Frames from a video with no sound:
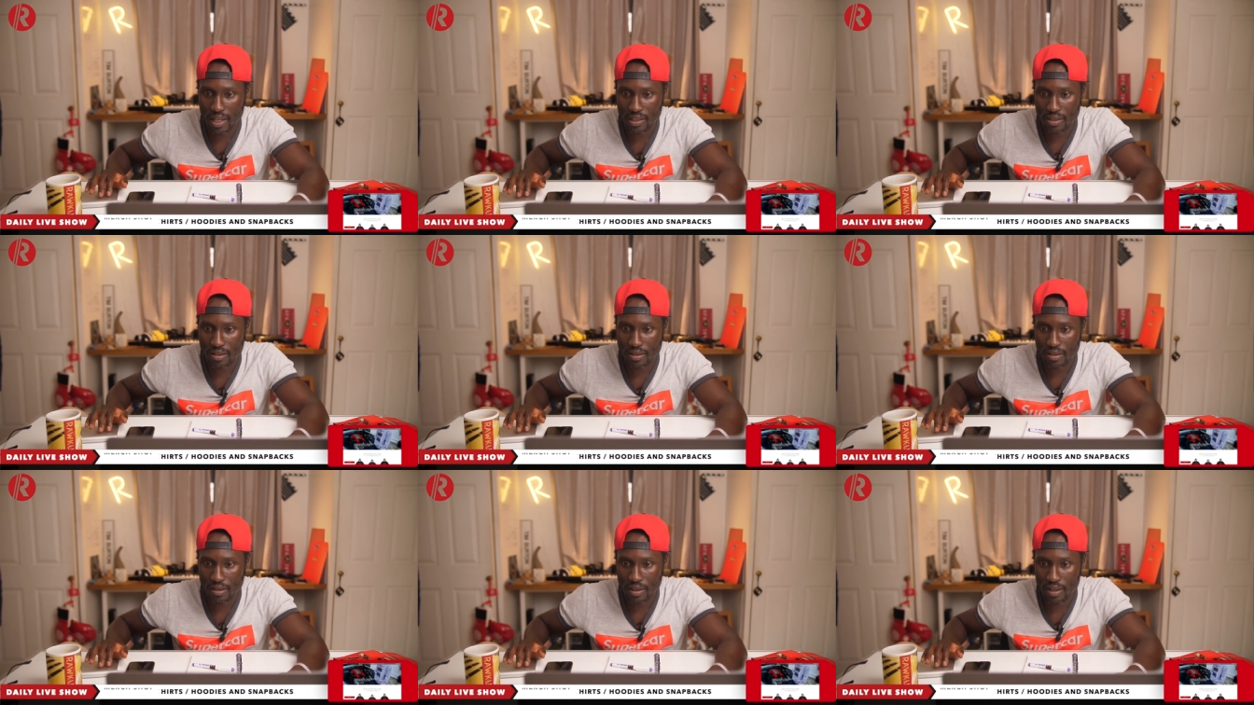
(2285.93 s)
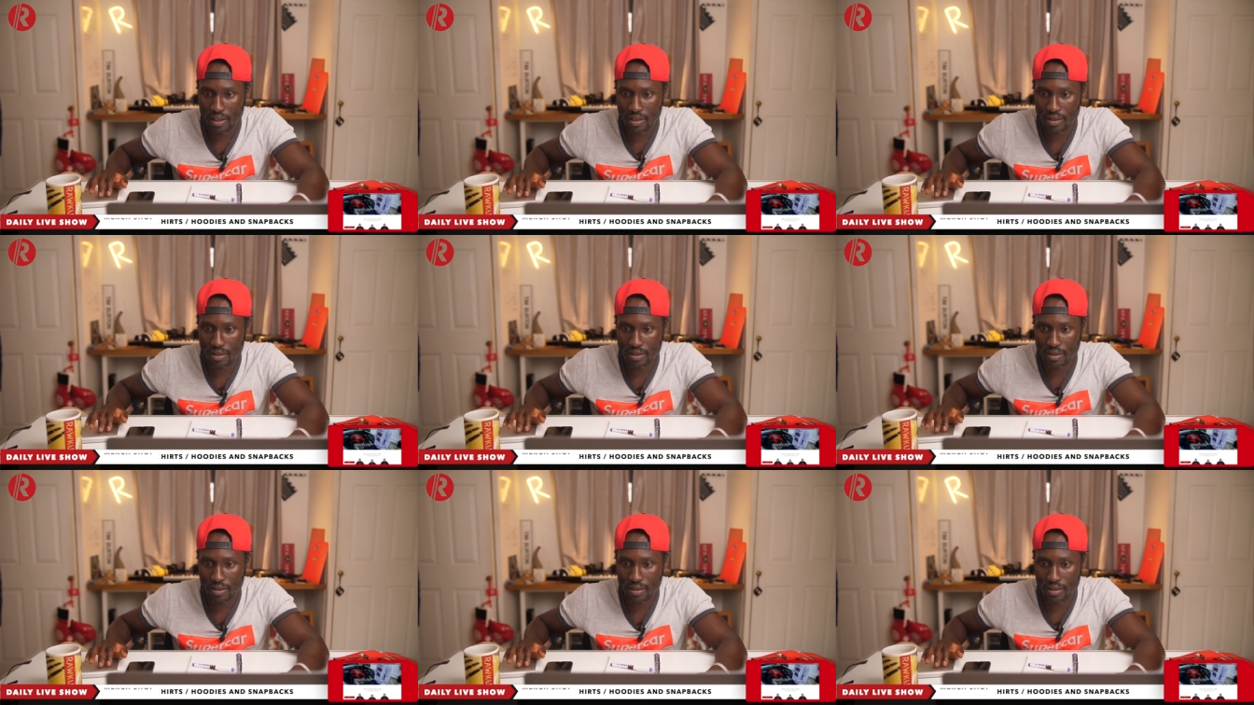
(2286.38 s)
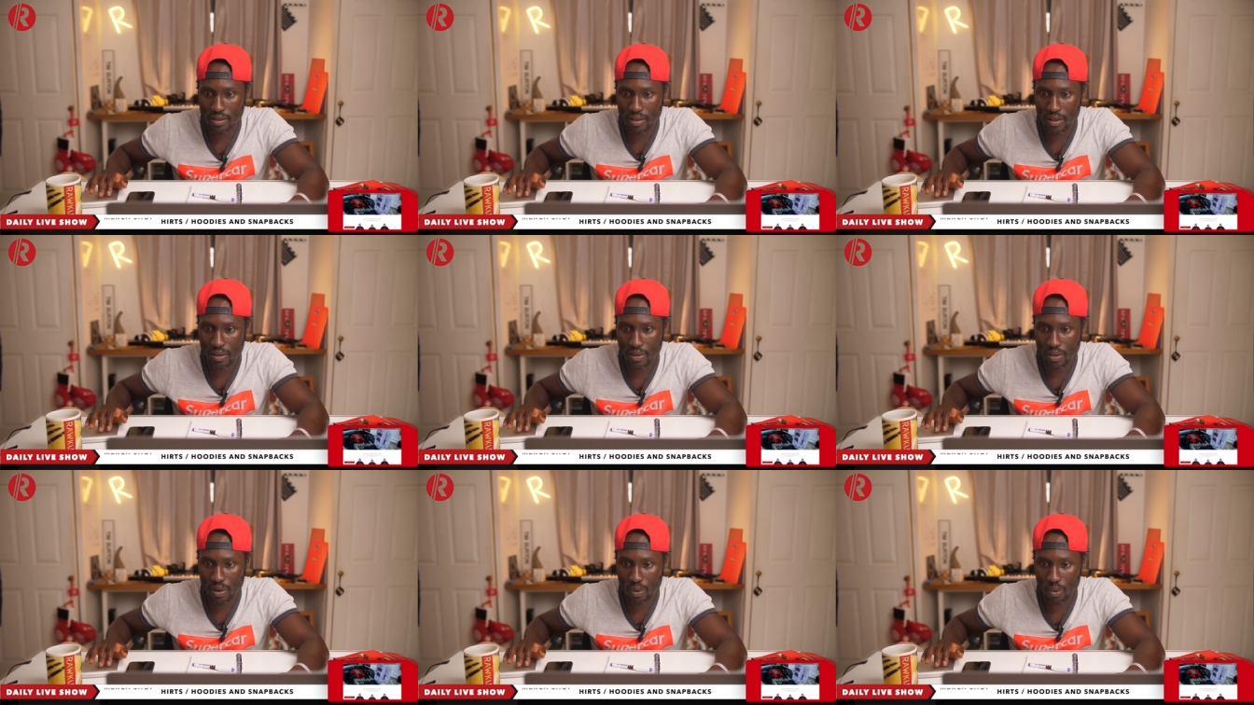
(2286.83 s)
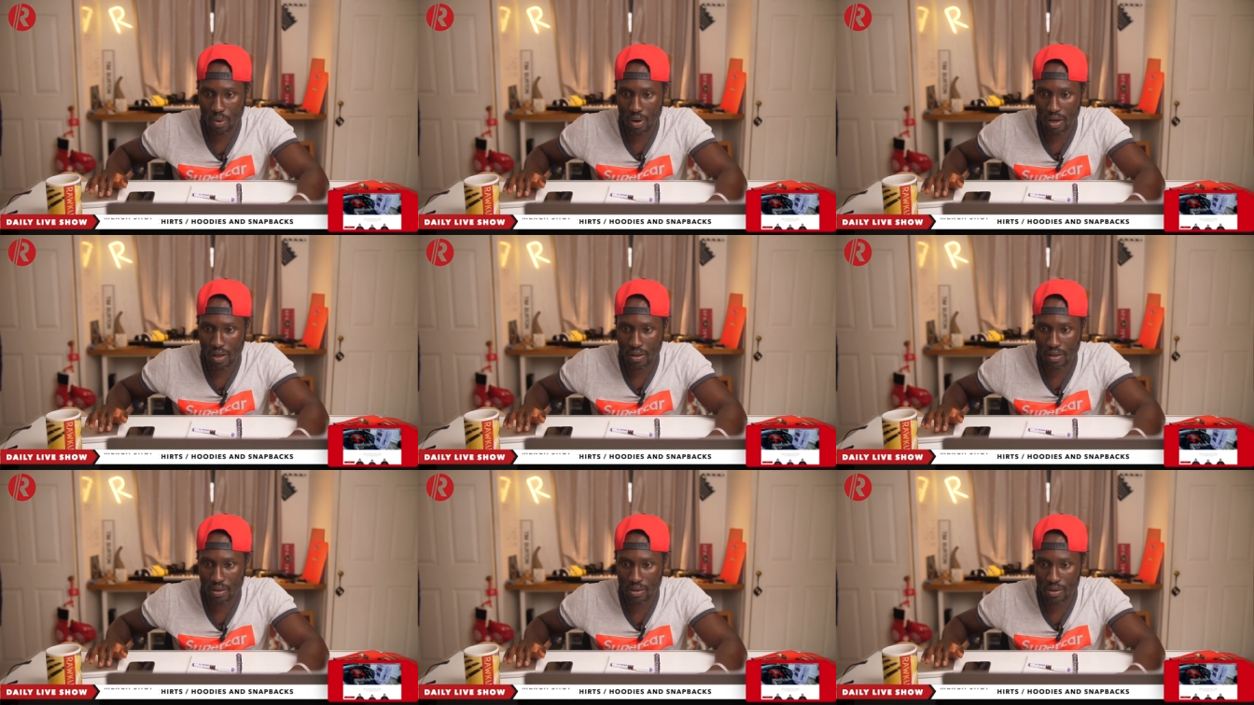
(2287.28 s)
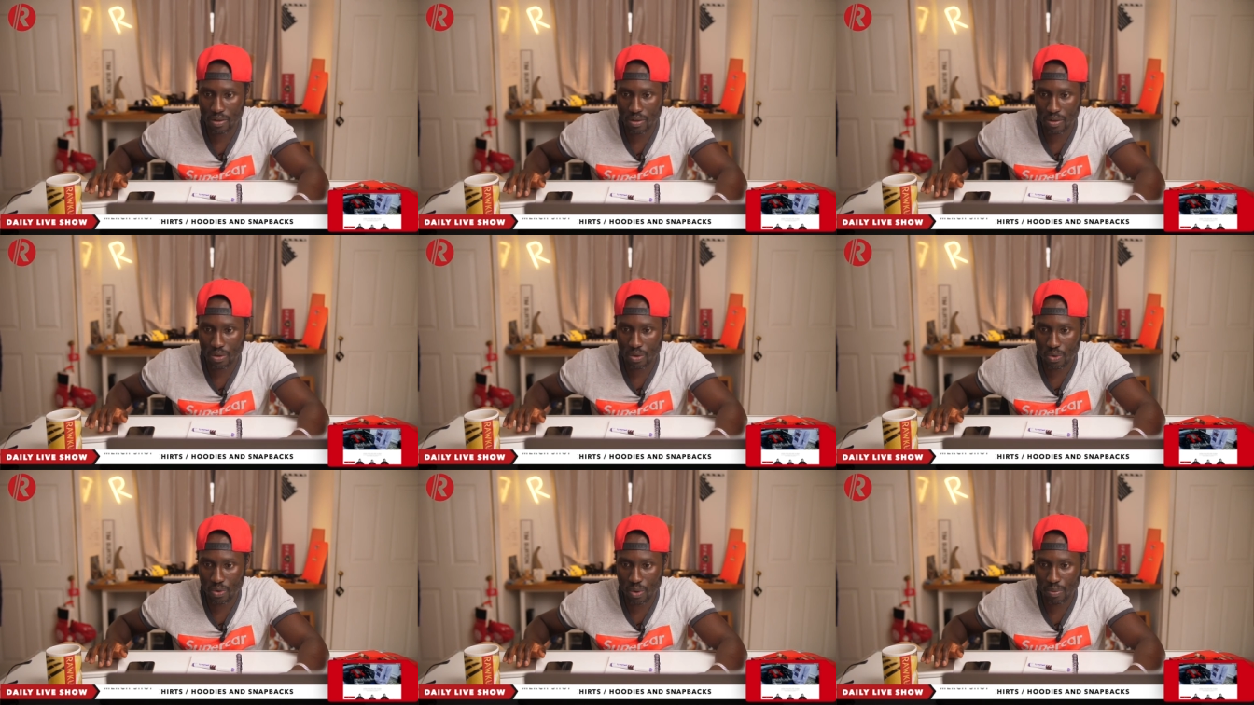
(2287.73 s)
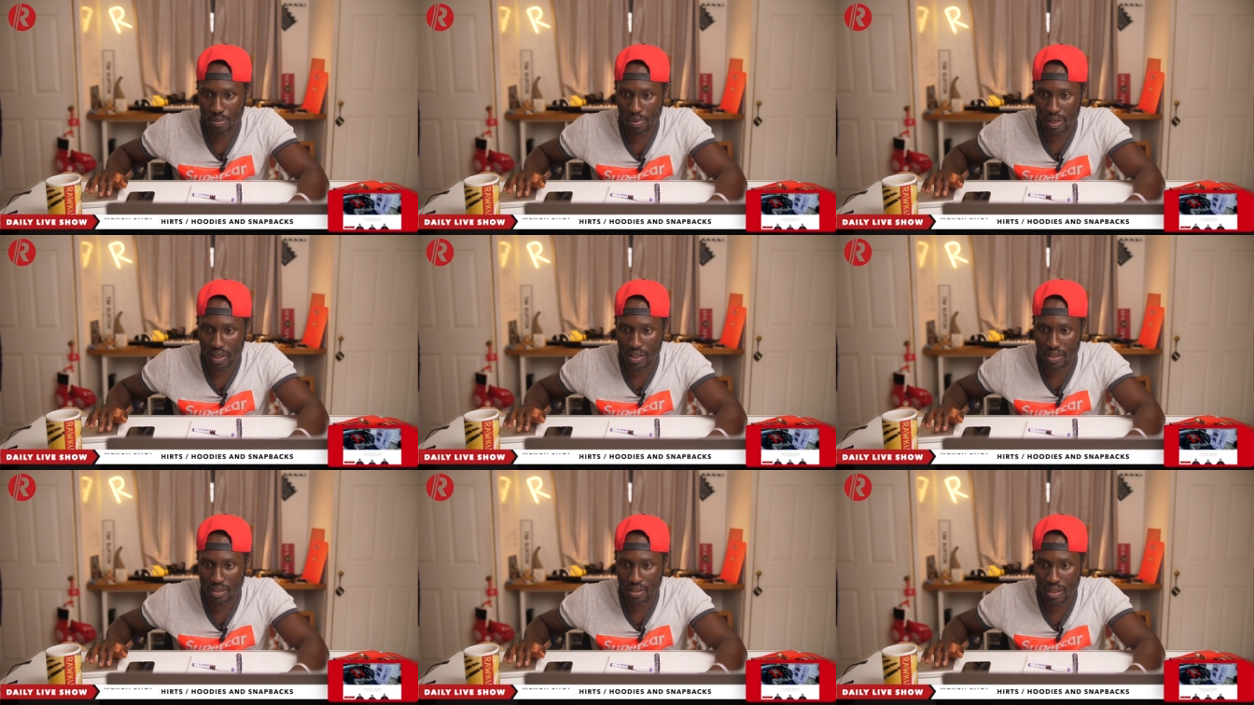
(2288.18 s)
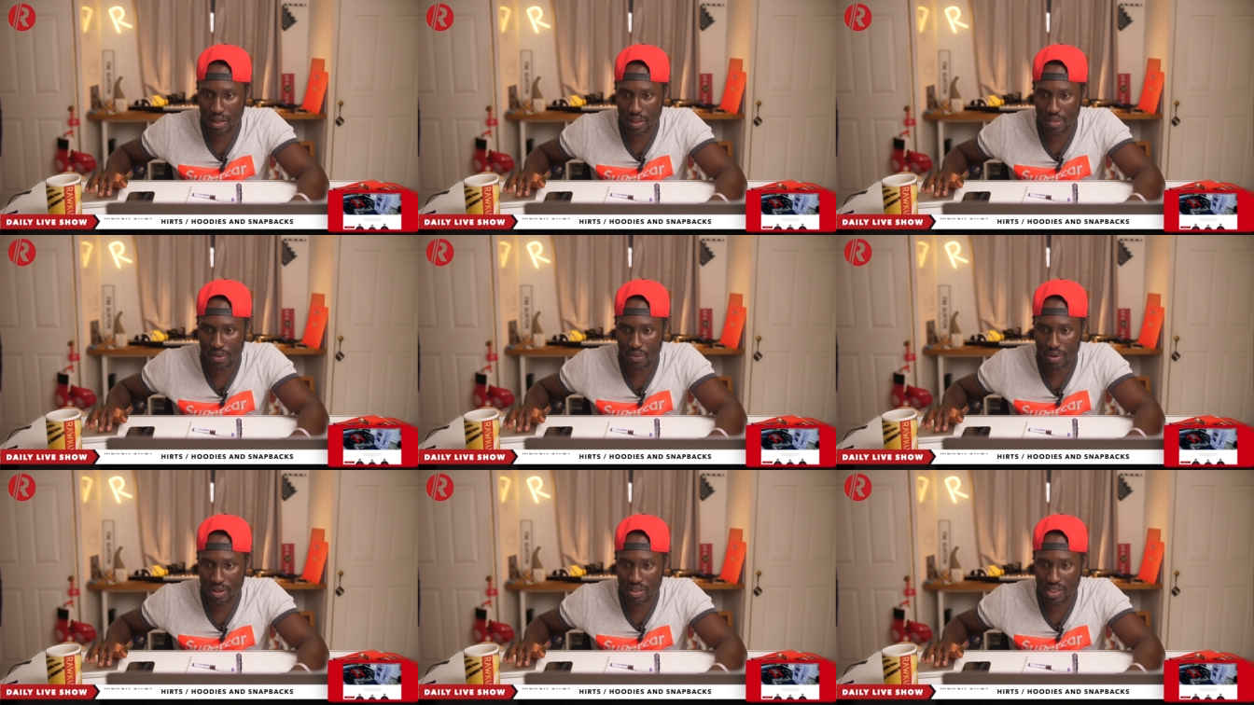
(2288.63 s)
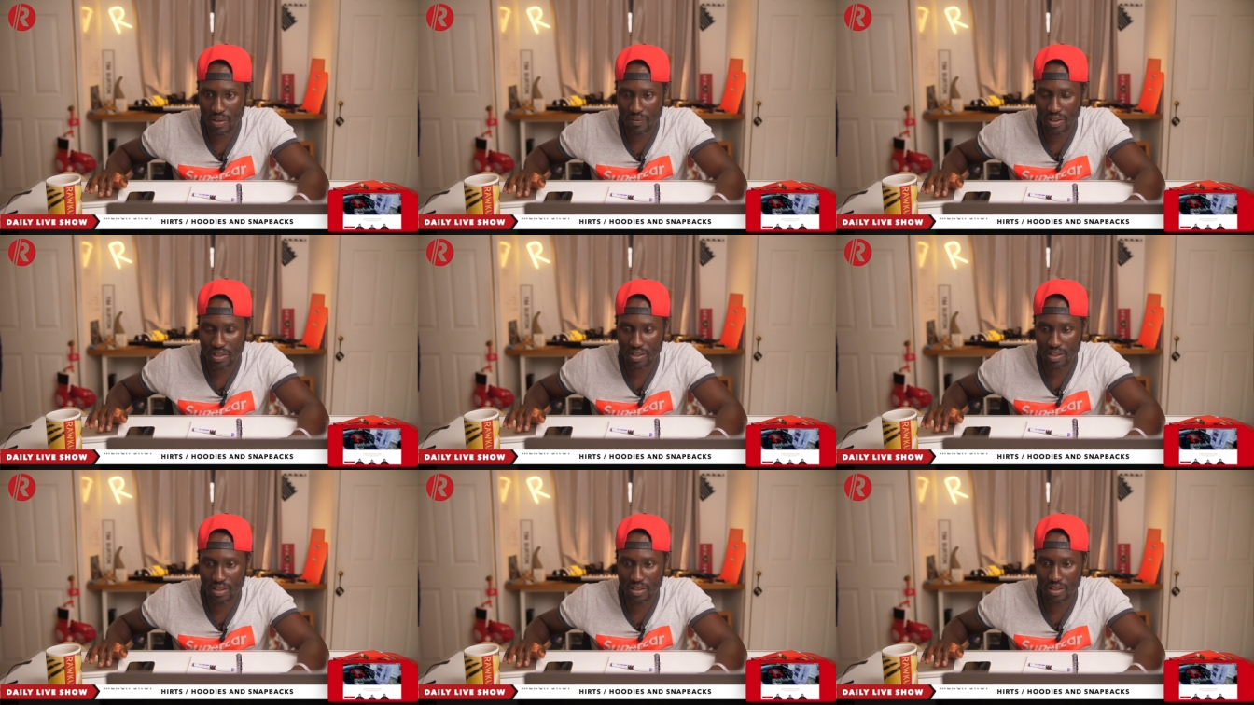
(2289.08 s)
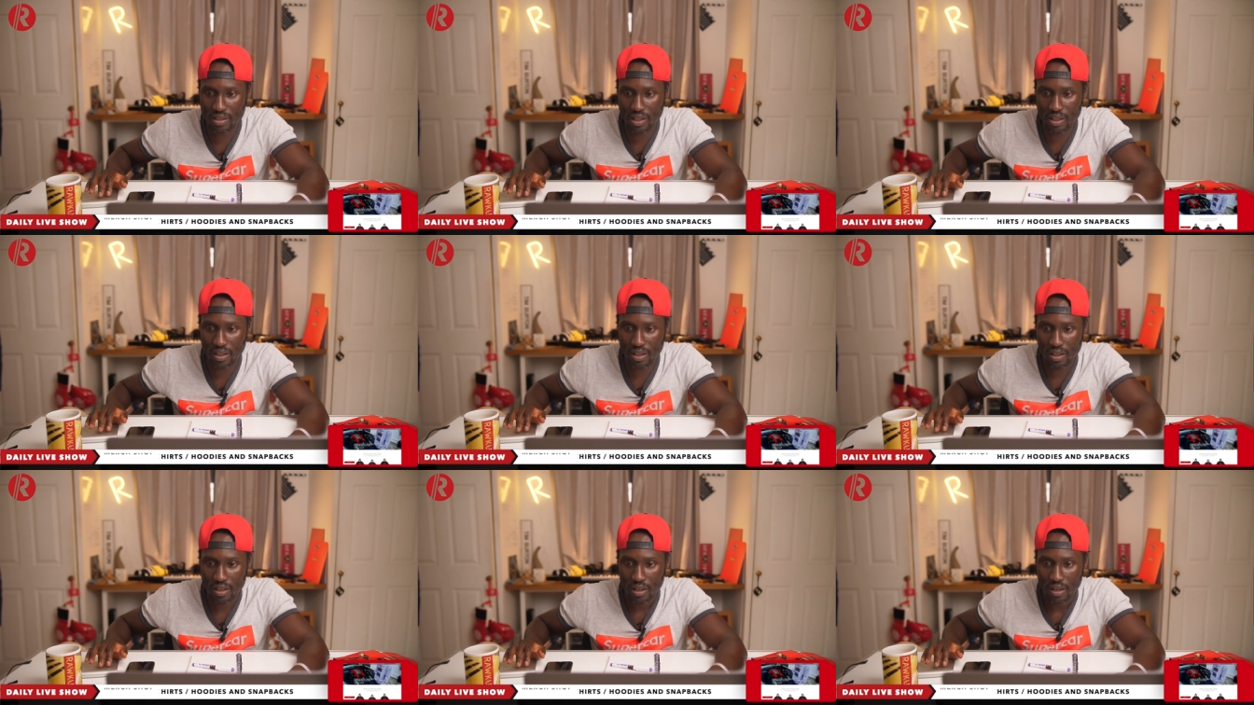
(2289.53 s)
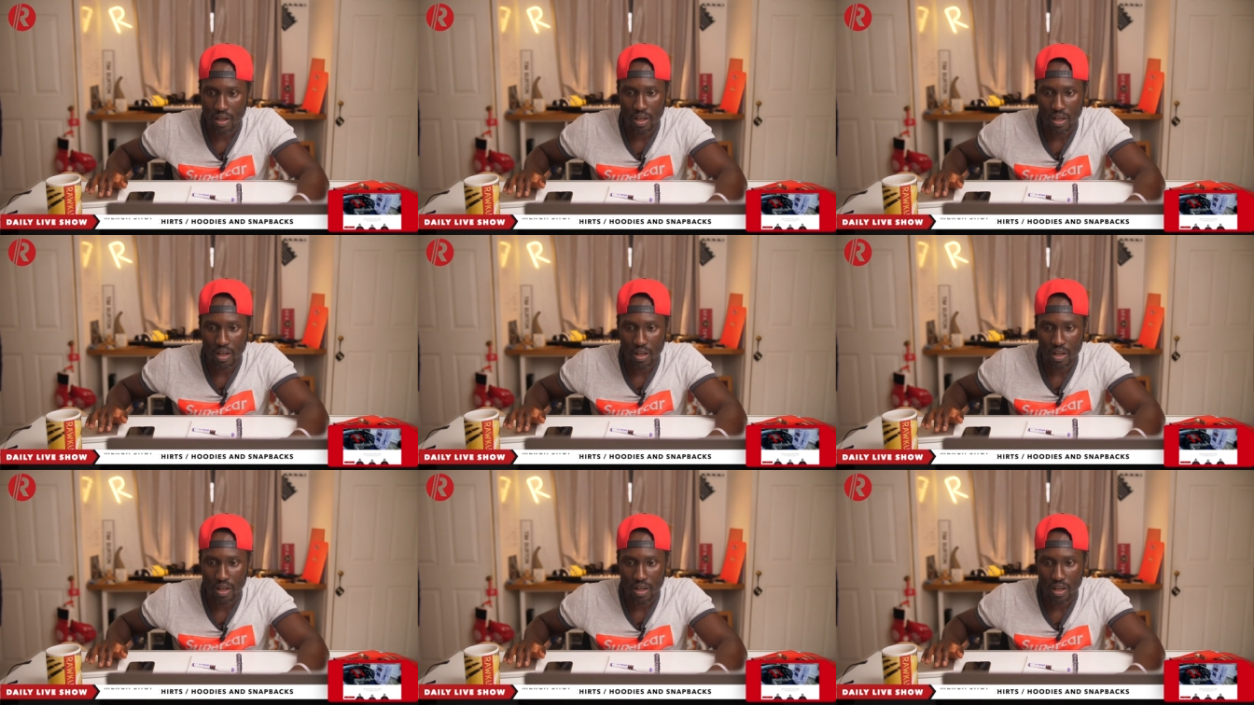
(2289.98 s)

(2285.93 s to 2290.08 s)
"Is this the one to replace the 370Z?"